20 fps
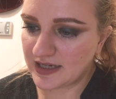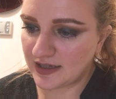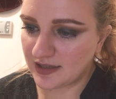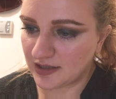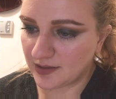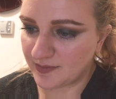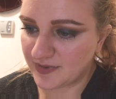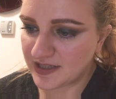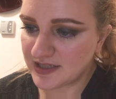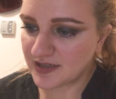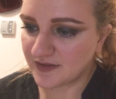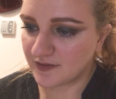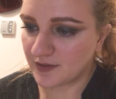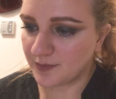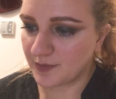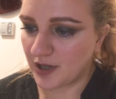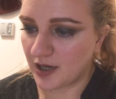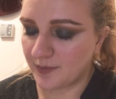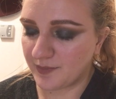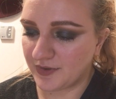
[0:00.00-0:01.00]
element of
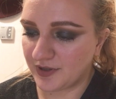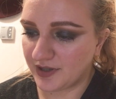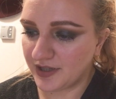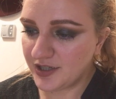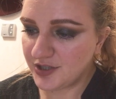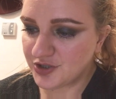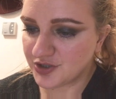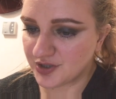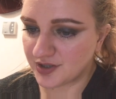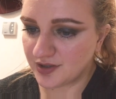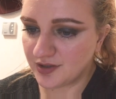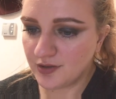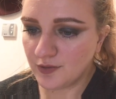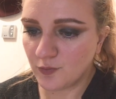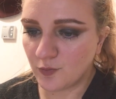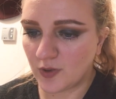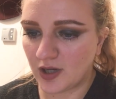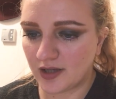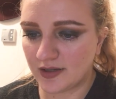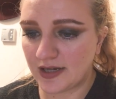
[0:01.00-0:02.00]
the population,
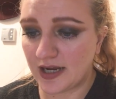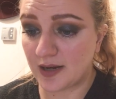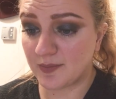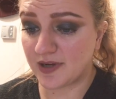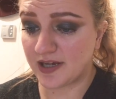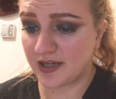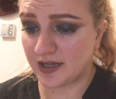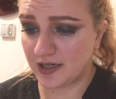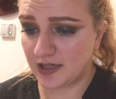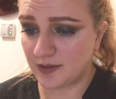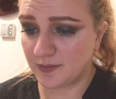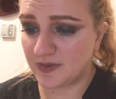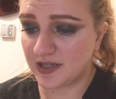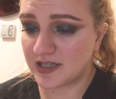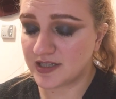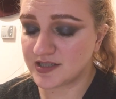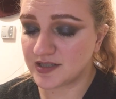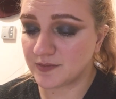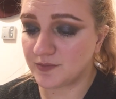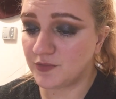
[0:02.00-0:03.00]
while not by any
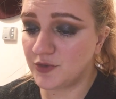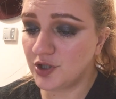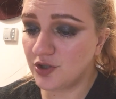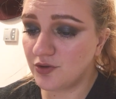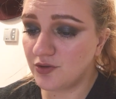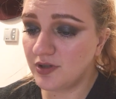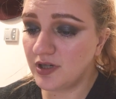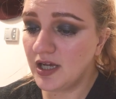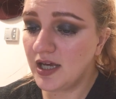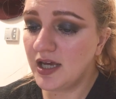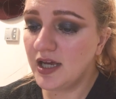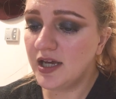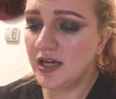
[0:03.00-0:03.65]
means immune,